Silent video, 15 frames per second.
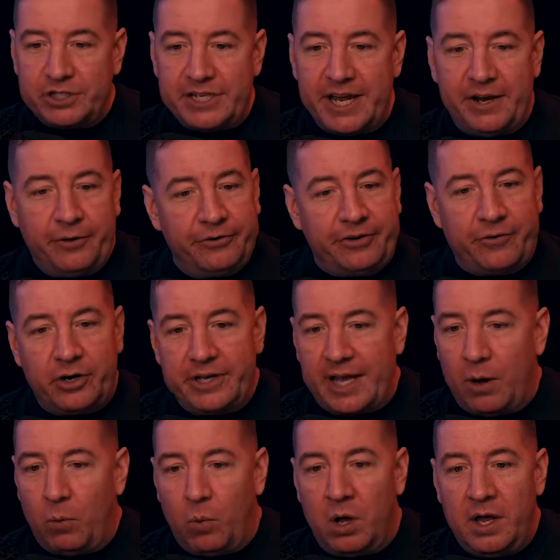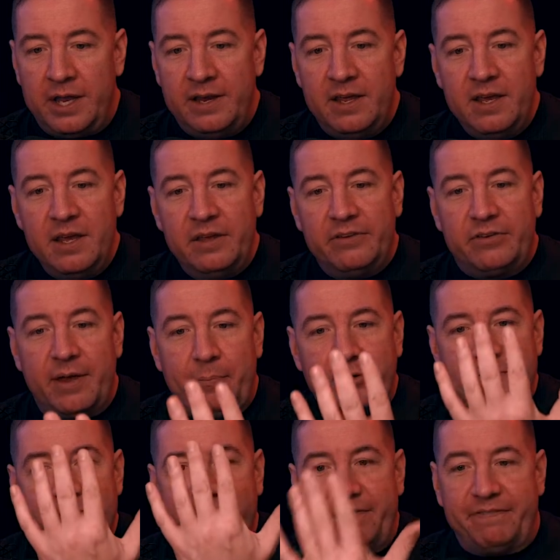channels, I've already got 1. So that
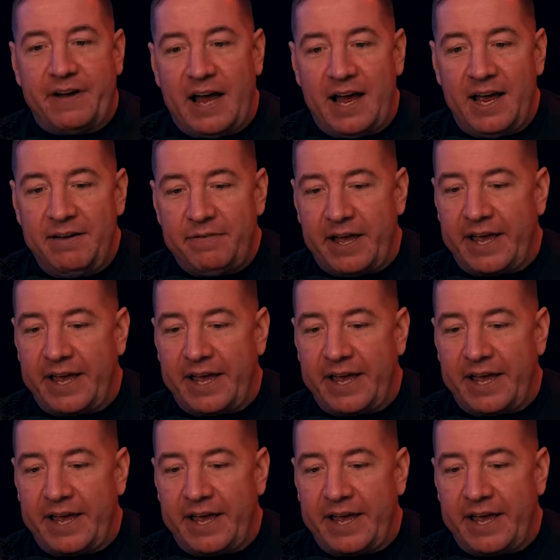puts me to 5.